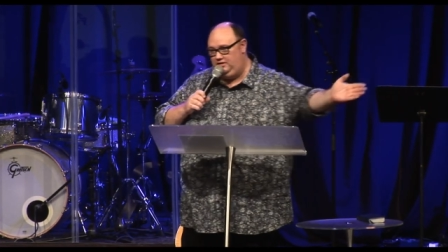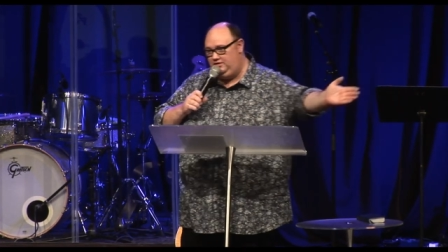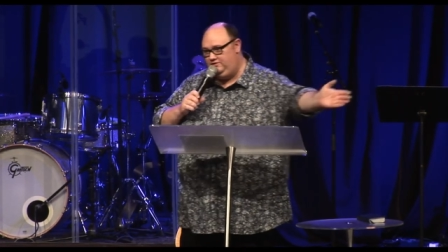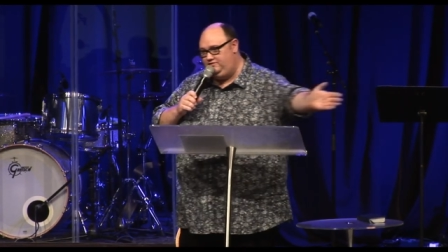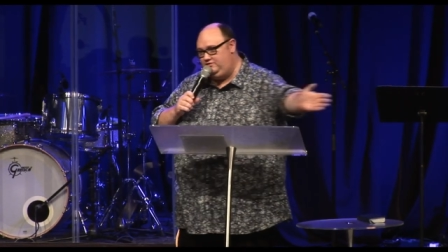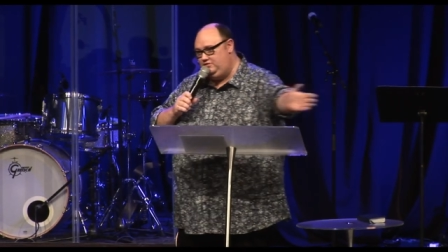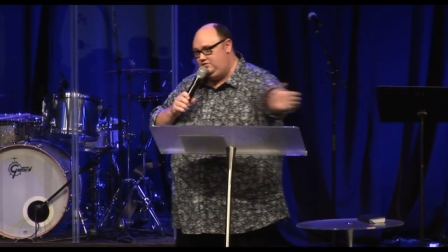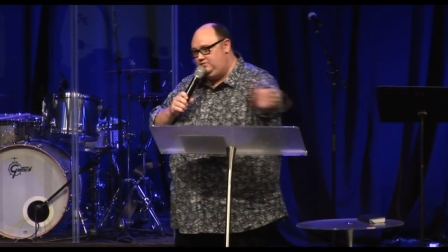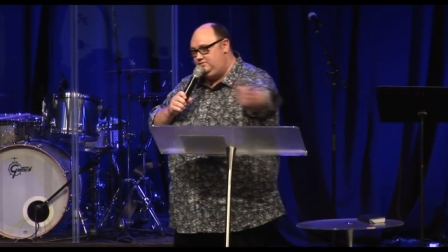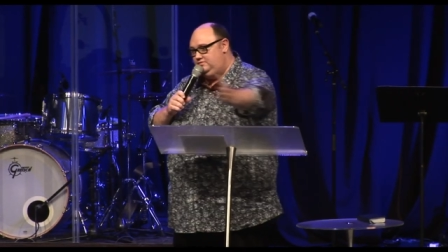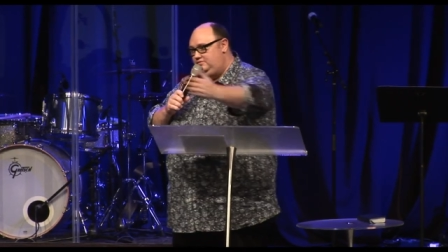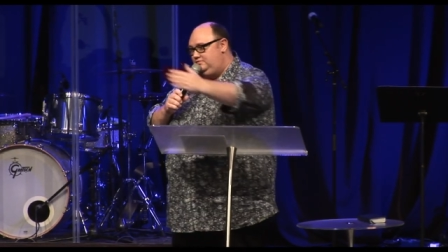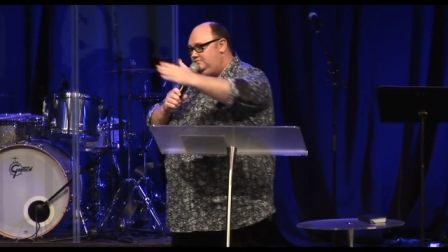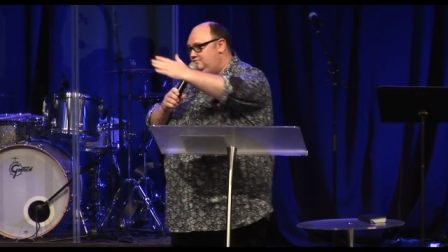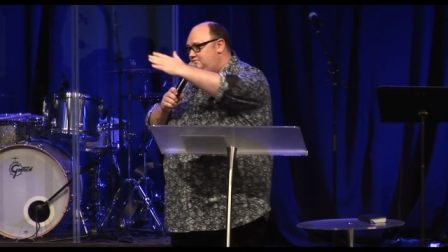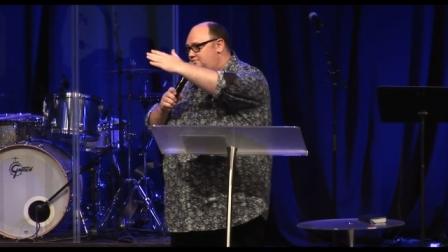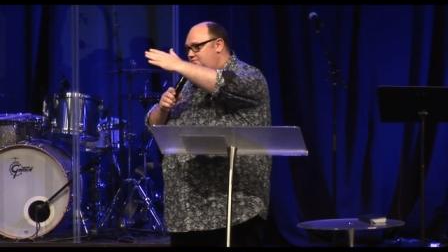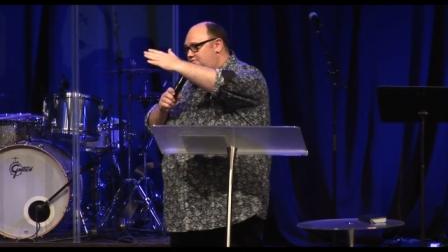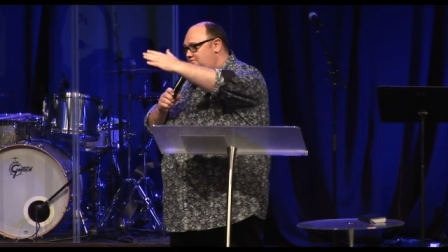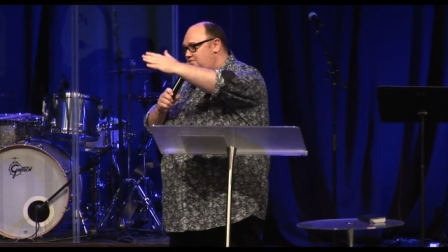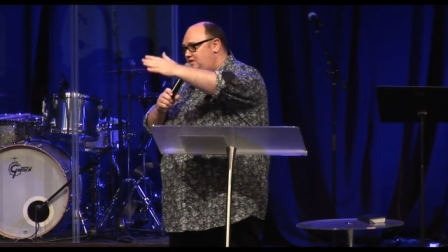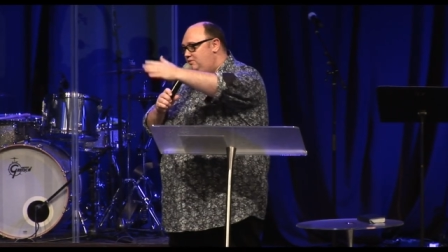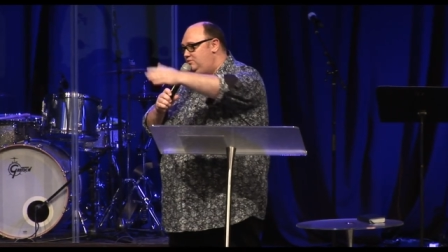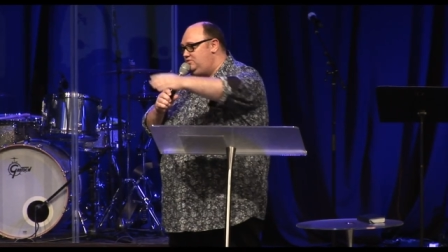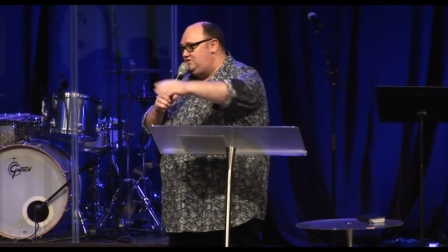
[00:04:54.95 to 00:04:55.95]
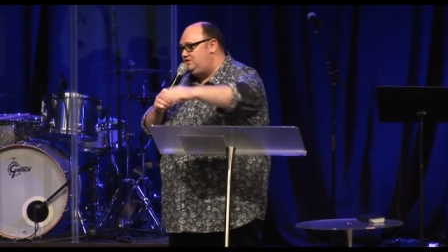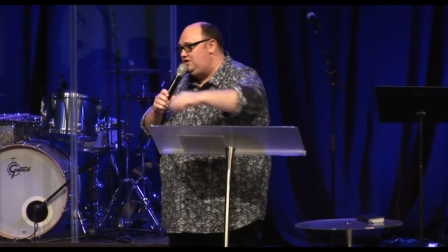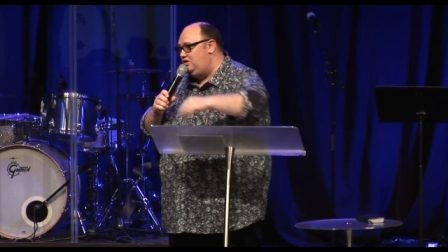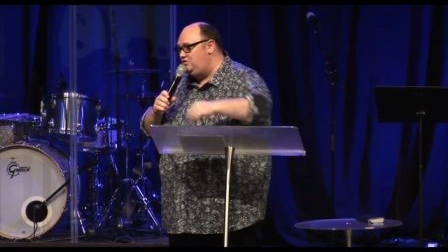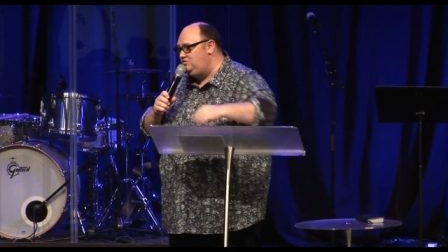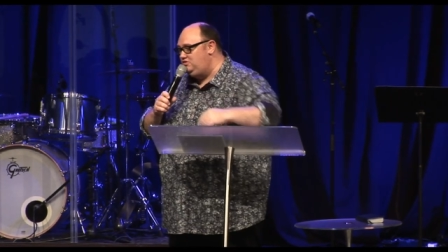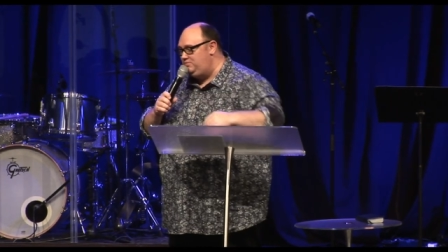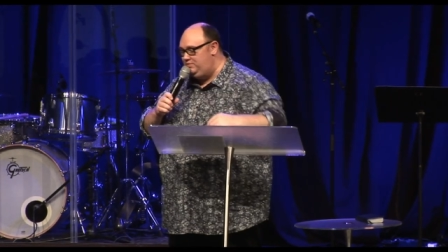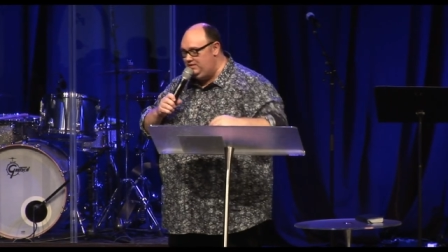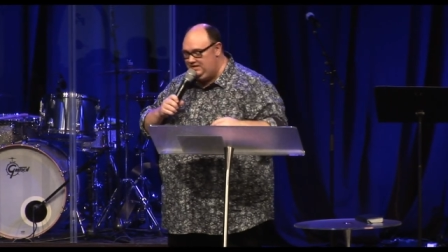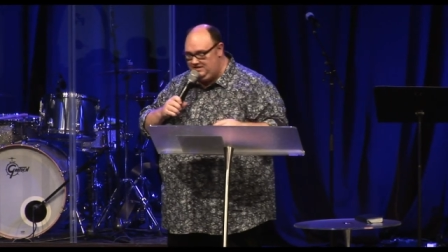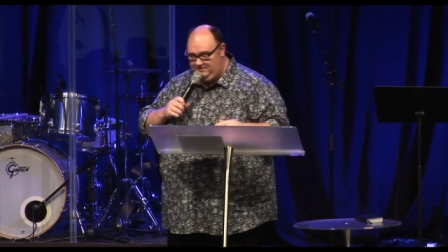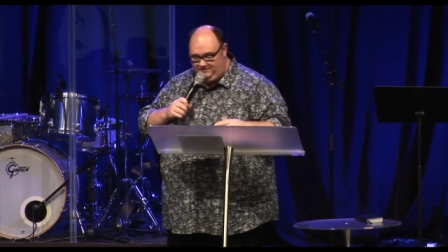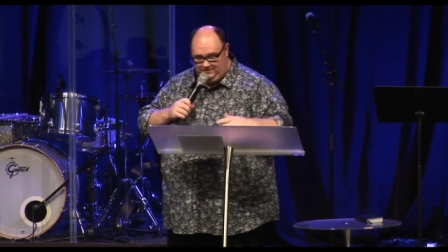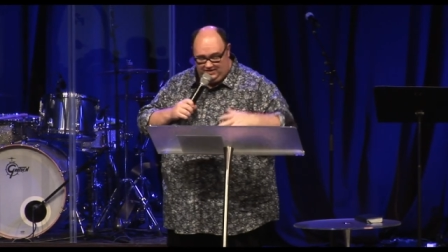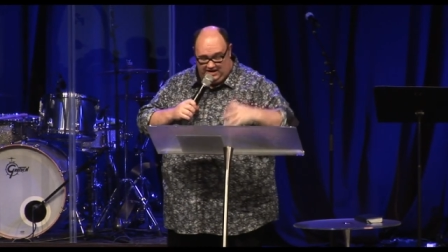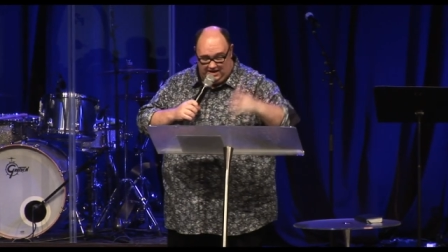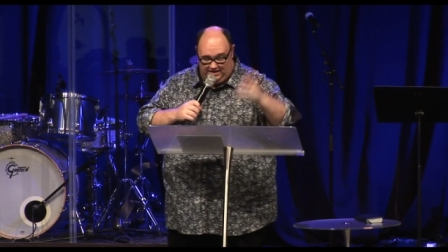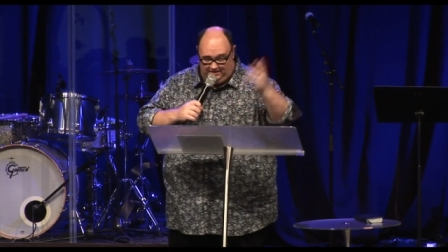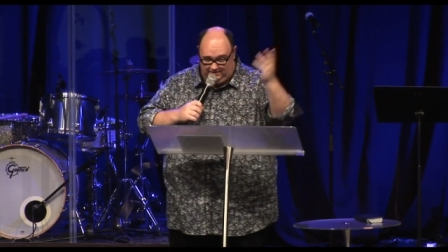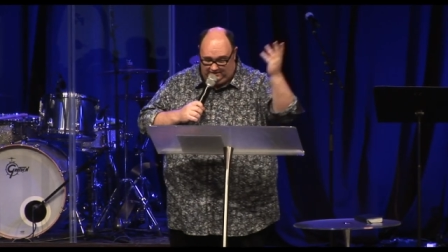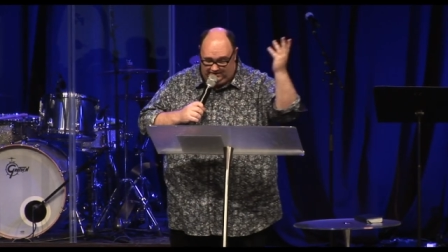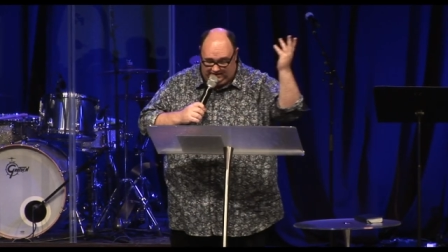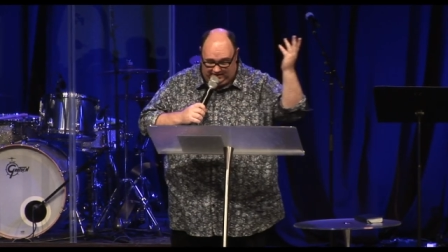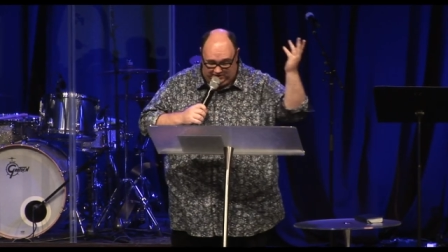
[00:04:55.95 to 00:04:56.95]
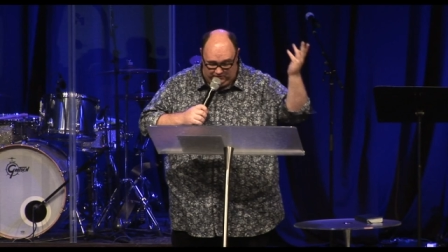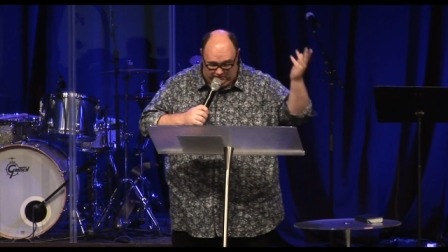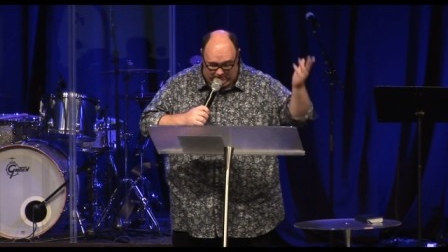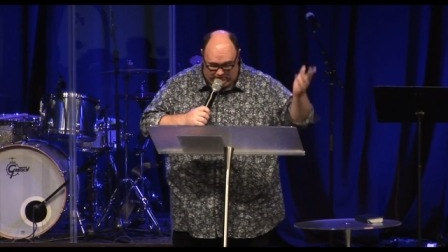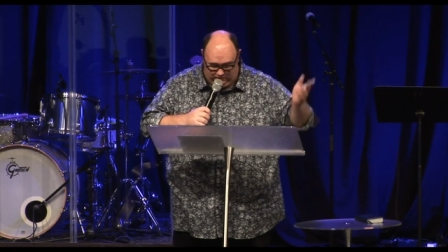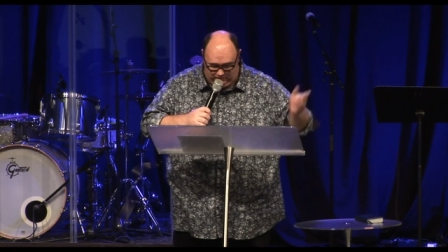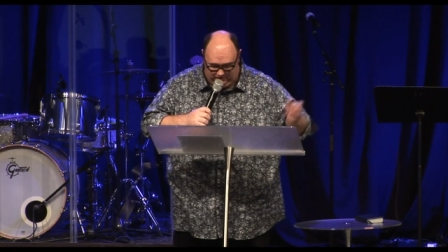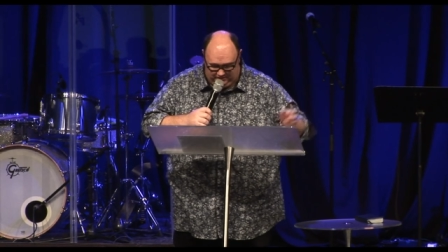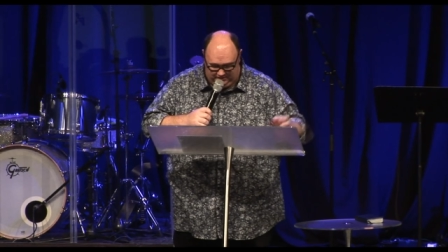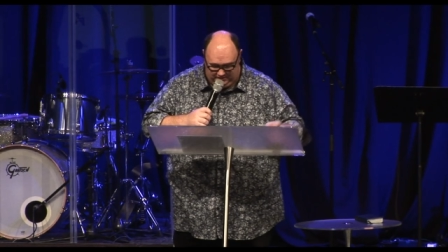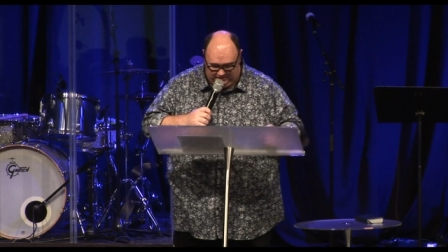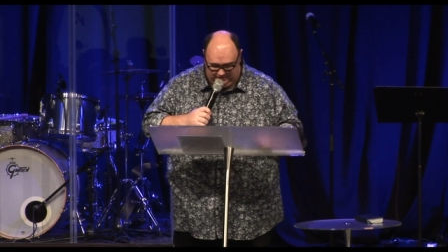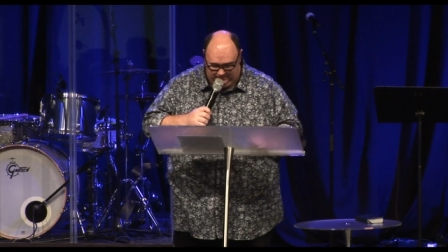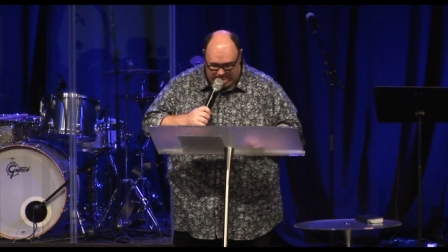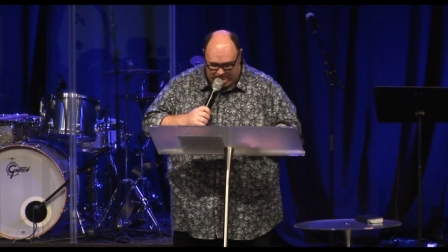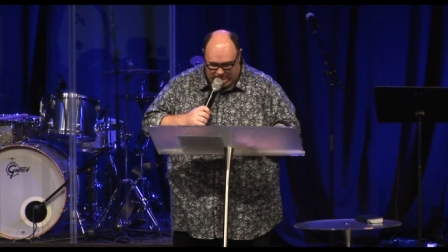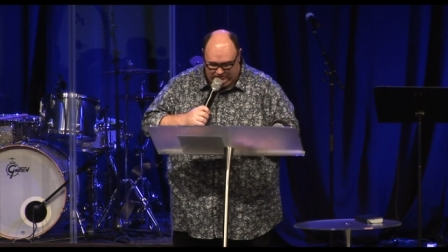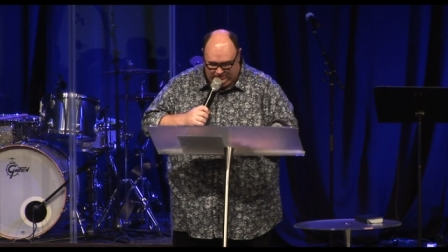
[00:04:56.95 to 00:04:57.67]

If it, they were told to believe that, they went with it.